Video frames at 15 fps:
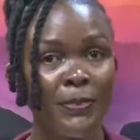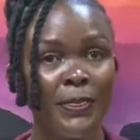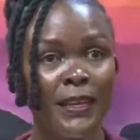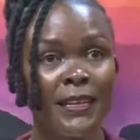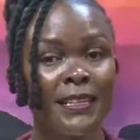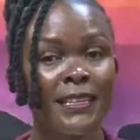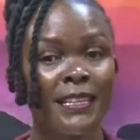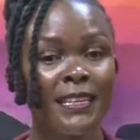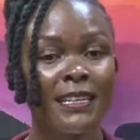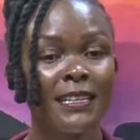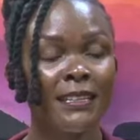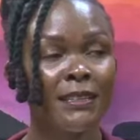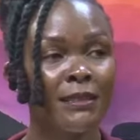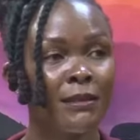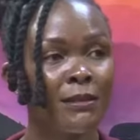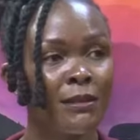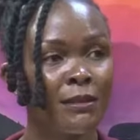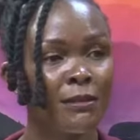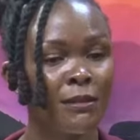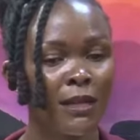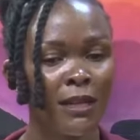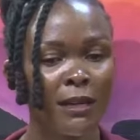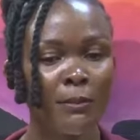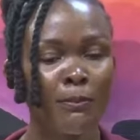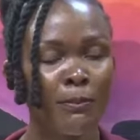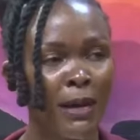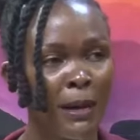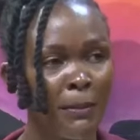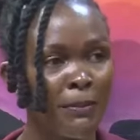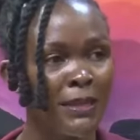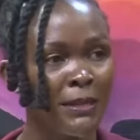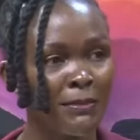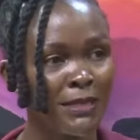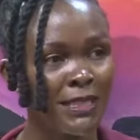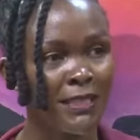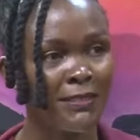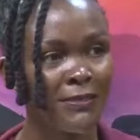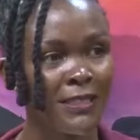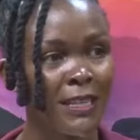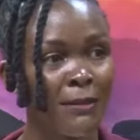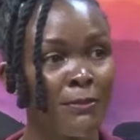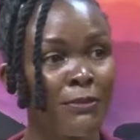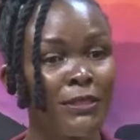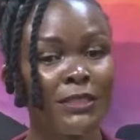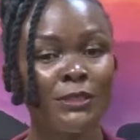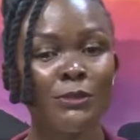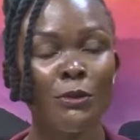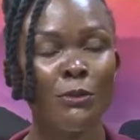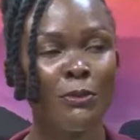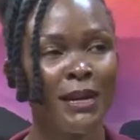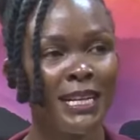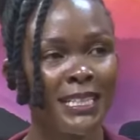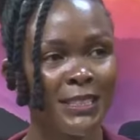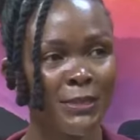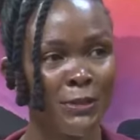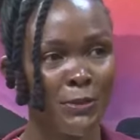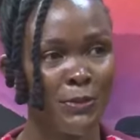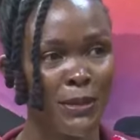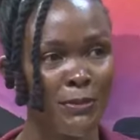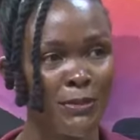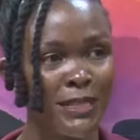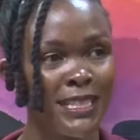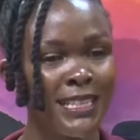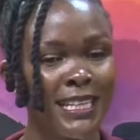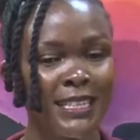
and they pump themselves up with so much dopamine.